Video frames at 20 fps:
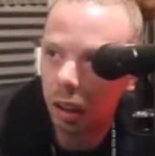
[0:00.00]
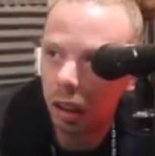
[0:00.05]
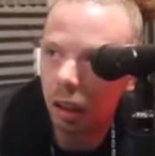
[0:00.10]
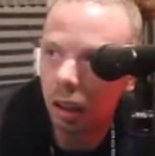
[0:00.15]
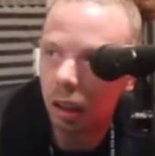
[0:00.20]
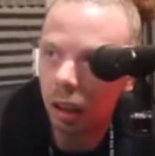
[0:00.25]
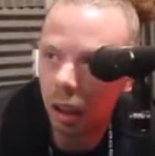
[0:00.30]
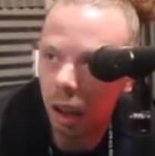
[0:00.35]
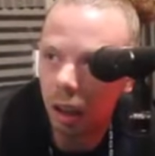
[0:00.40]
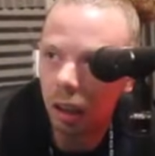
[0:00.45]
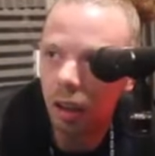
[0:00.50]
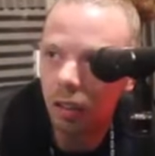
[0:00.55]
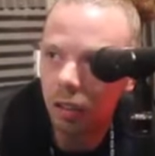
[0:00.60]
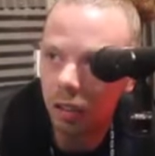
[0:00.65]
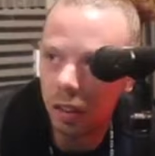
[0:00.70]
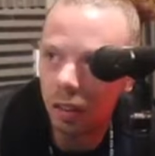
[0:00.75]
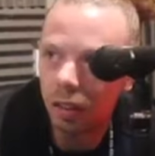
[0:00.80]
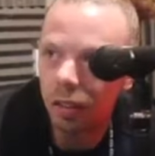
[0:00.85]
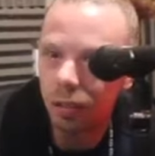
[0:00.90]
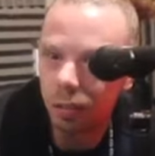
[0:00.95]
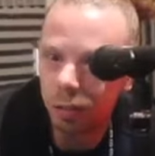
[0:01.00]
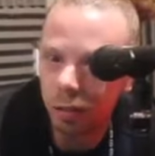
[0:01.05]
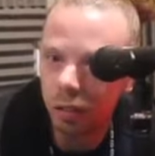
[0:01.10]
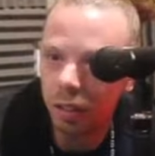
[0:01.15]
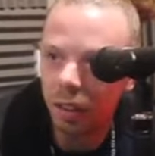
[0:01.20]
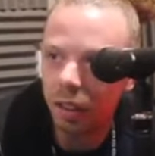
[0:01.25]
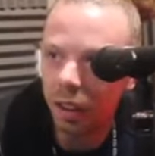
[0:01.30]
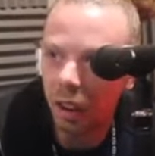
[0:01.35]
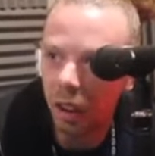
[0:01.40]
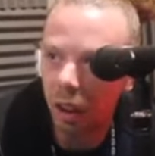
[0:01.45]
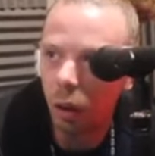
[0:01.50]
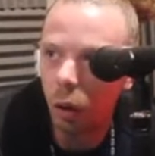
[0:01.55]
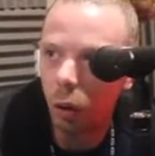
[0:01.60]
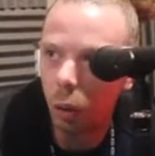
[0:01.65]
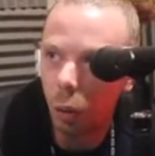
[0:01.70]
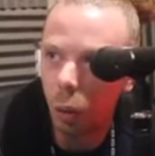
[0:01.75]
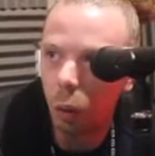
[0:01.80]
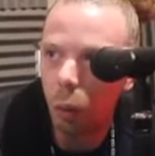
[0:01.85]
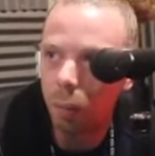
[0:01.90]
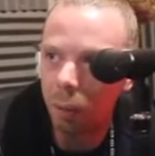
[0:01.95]
Like, this is
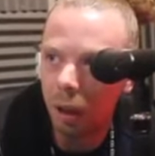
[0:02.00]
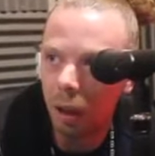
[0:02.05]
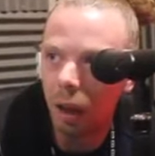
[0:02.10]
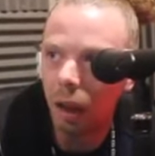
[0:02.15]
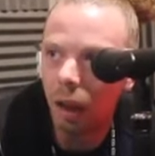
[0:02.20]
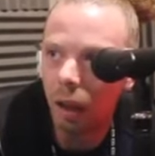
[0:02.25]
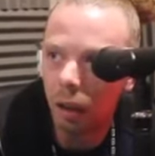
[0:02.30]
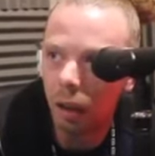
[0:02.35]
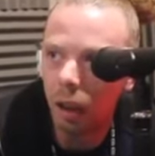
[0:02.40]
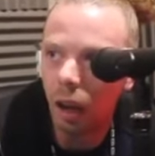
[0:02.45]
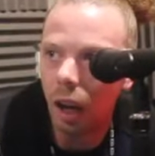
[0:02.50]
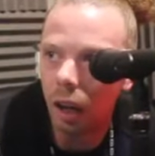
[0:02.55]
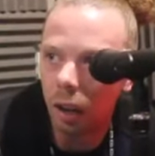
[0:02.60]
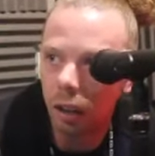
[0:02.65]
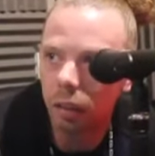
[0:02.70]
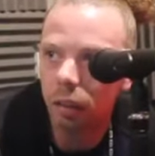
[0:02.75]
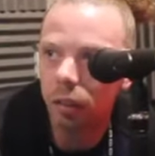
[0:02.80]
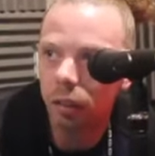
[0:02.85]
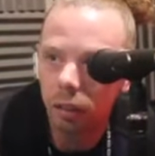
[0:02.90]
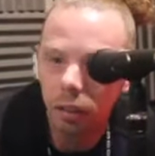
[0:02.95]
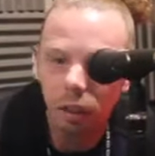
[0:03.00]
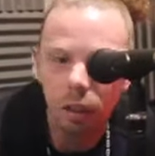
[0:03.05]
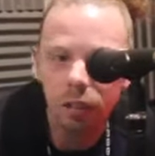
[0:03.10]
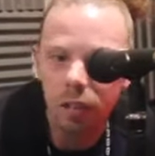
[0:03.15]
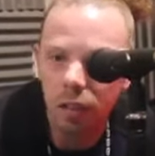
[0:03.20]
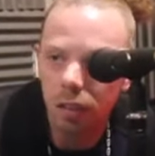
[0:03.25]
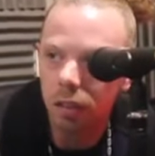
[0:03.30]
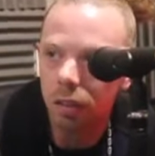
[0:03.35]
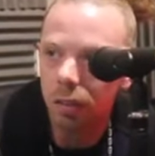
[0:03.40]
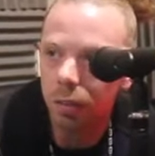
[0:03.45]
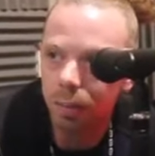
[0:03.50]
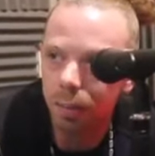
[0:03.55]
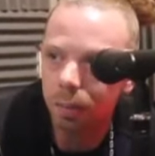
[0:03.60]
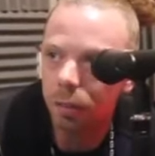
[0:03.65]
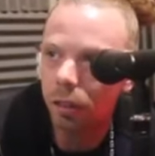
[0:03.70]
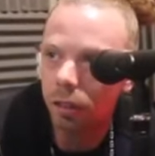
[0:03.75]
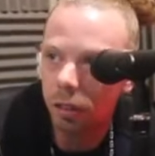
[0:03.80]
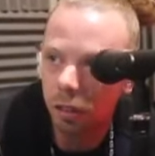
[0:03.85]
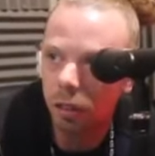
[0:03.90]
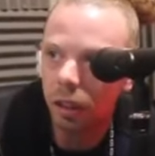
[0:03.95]
real blood. Like this is
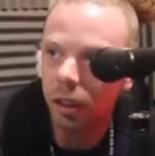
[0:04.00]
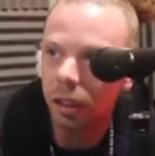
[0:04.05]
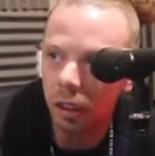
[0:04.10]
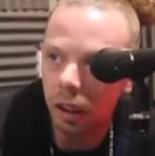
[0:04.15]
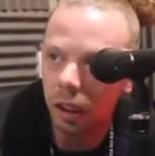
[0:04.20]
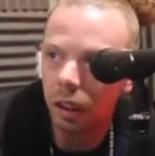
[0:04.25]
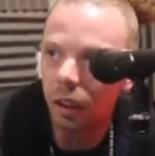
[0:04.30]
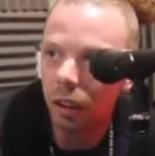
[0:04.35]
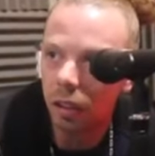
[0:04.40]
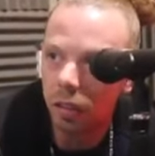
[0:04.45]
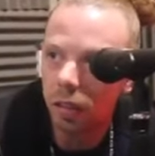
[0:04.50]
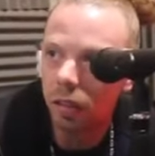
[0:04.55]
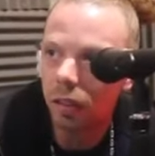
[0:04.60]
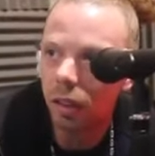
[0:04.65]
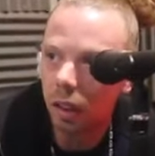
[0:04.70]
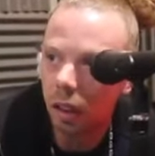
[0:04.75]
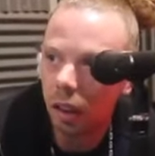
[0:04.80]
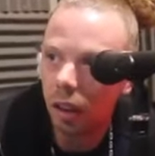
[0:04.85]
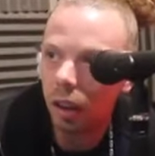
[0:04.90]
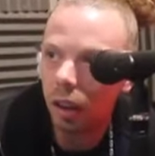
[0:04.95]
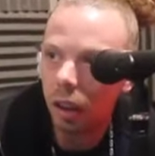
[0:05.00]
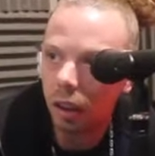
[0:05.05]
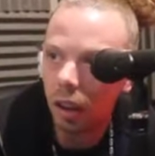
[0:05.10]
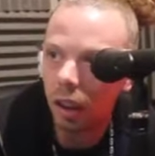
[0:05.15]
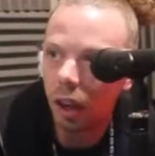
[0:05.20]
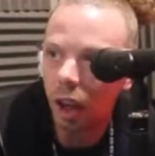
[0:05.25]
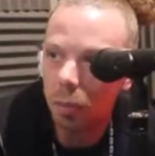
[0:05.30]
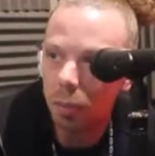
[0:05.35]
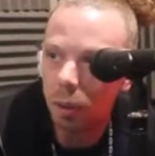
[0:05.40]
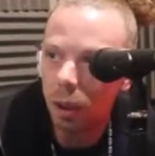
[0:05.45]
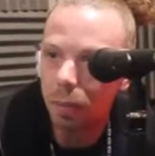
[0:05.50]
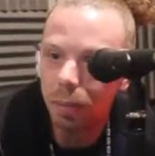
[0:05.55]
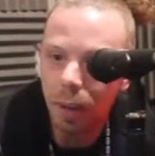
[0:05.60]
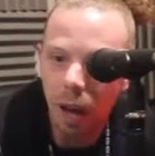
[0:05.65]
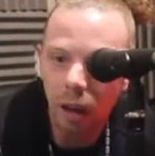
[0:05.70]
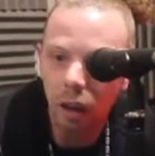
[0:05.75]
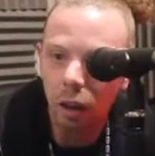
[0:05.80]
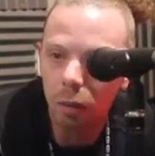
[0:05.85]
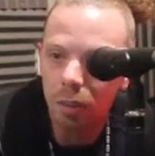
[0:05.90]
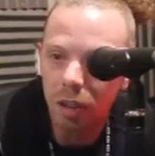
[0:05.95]
some grittiness. You get me?
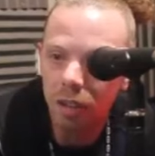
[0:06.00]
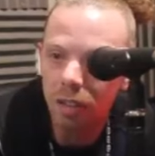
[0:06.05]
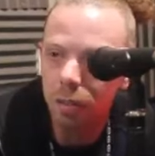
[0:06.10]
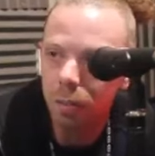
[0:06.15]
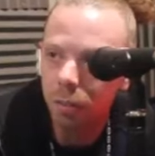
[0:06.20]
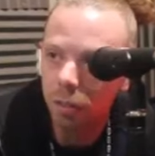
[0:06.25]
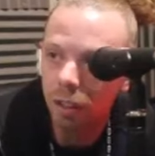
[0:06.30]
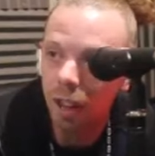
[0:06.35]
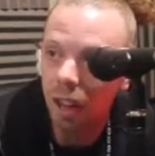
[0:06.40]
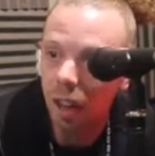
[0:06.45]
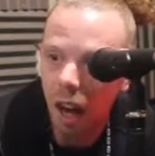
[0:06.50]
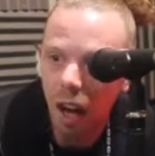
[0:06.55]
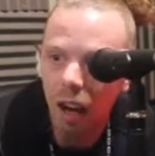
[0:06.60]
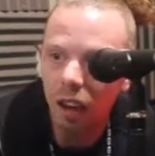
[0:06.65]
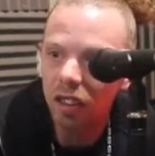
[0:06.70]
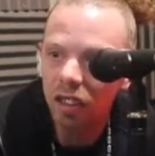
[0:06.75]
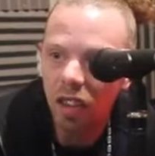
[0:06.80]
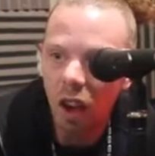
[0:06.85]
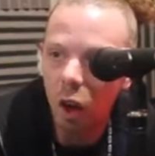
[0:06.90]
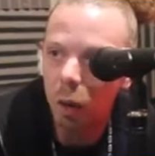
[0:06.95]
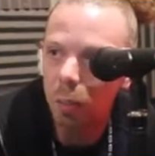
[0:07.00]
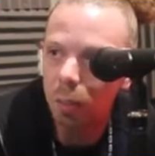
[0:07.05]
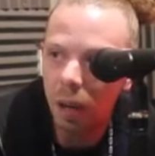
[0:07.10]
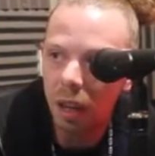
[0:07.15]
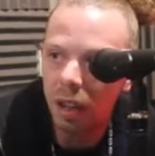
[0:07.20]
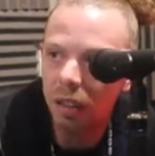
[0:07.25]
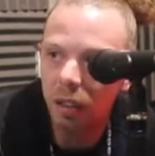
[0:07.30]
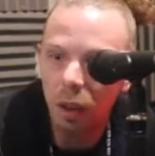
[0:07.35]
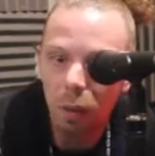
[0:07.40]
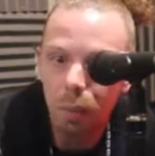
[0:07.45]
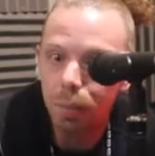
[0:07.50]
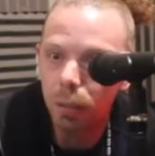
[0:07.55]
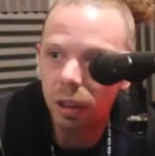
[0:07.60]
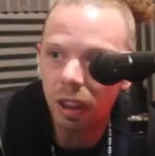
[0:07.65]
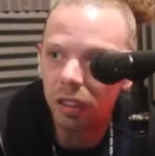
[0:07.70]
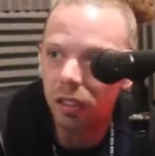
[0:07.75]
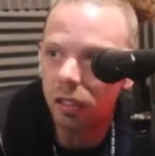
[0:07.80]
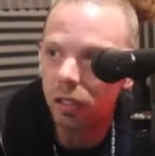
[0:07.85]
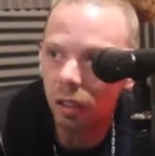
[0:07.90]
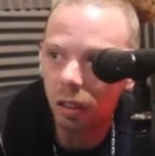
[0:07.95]
Peckham is some grit, like certain places in
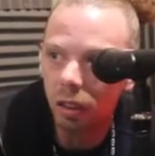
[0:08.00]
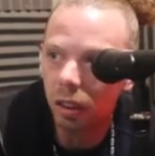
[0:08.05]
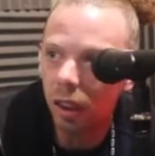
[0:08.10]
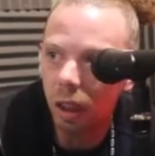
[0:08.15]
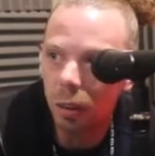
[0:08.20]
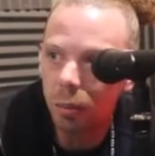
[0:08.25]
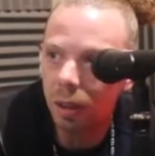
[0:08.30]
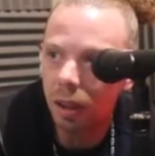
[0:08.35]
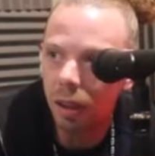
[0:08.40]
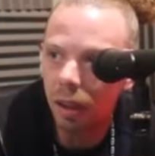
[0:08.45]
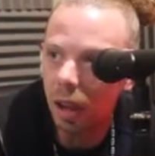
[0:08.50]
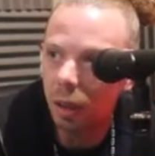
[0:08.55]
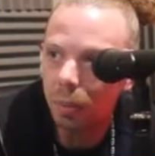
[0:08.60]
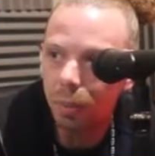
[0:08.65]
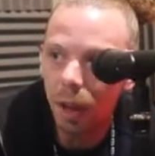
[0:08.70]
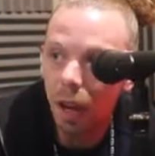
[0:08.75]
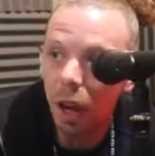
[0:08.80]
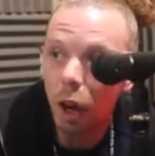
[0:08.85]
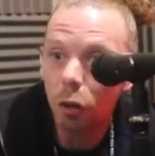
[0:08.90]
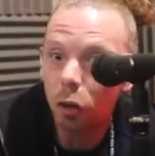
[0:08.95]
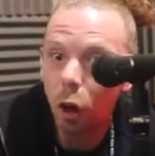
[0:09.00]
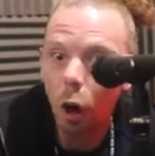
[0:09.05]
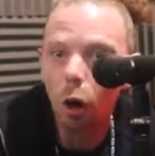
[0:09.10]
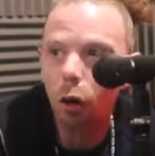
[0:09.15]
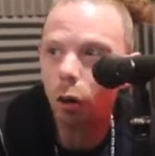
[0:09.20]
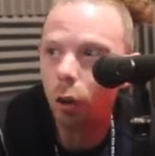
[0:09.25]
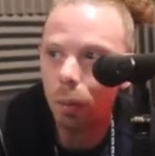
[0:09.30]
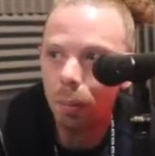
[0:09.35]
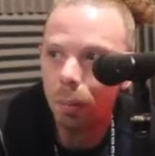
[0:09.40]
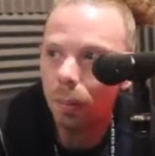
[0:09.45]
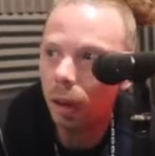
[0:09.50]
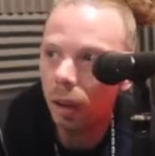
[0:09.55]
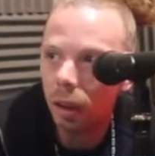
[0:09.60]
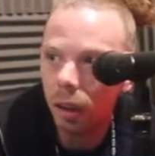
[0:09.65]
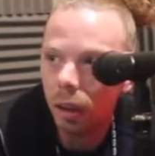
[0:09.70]
Brixton. You get me? Like Tottenham.